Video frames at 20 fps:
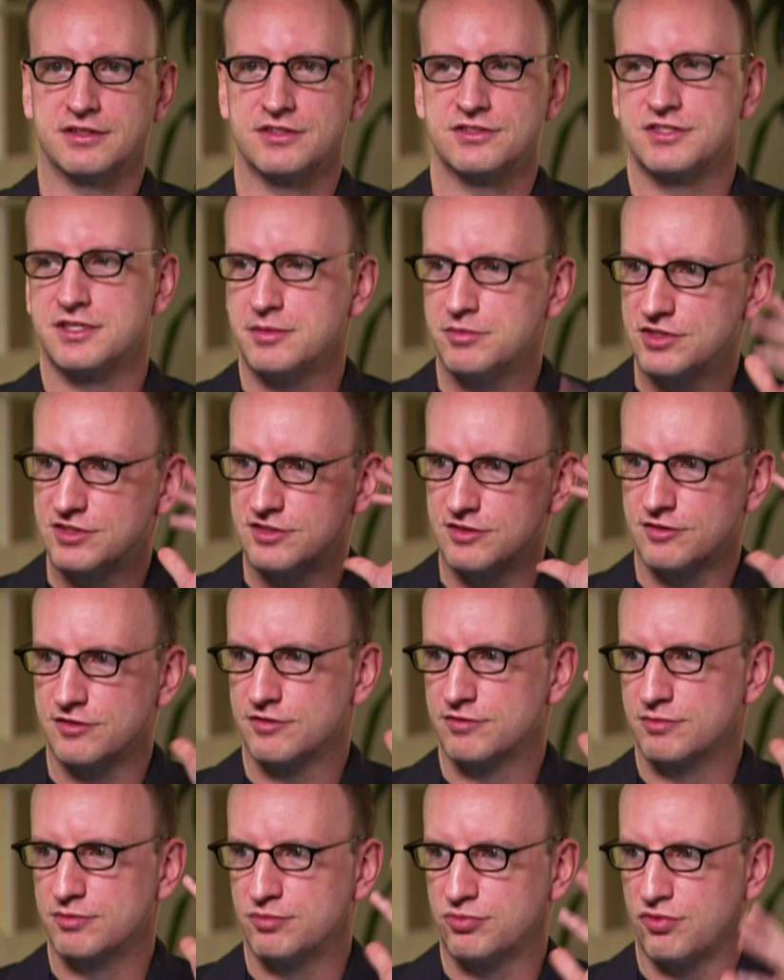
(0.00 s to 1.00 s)
this image
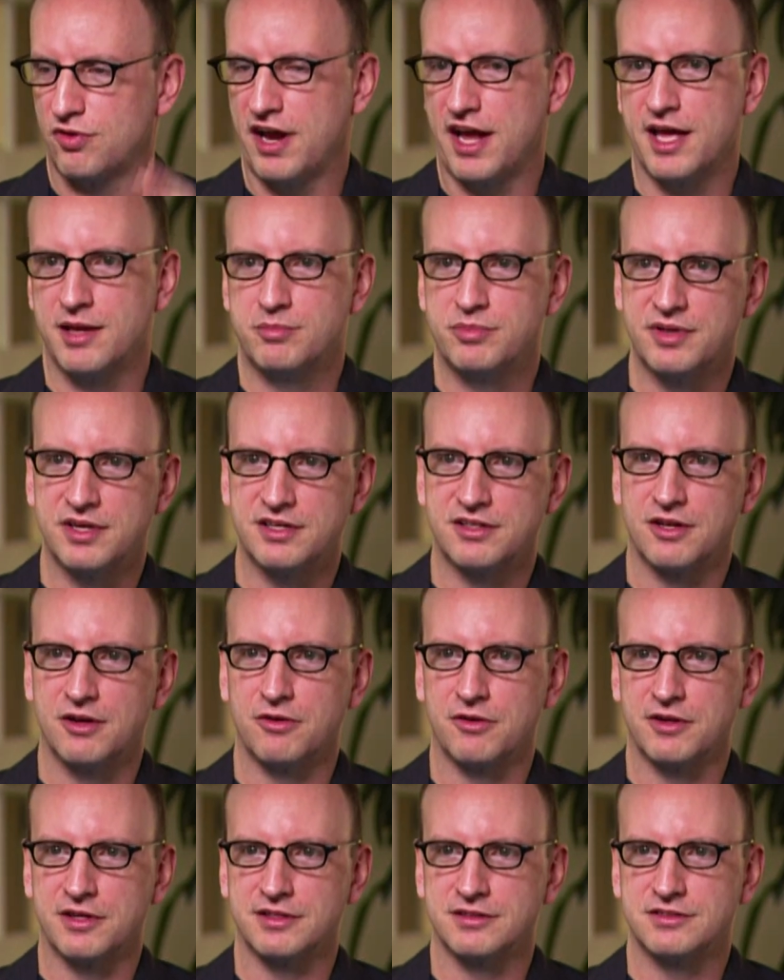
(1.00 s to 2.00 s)
of Brad Pitt
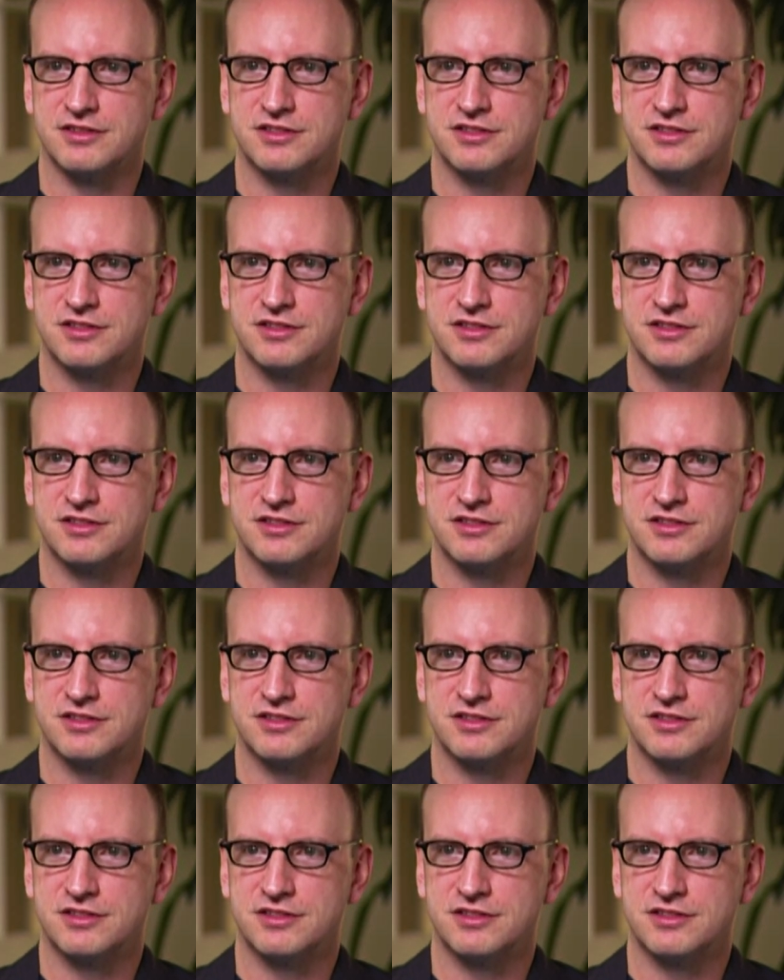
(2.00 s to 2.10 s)
going,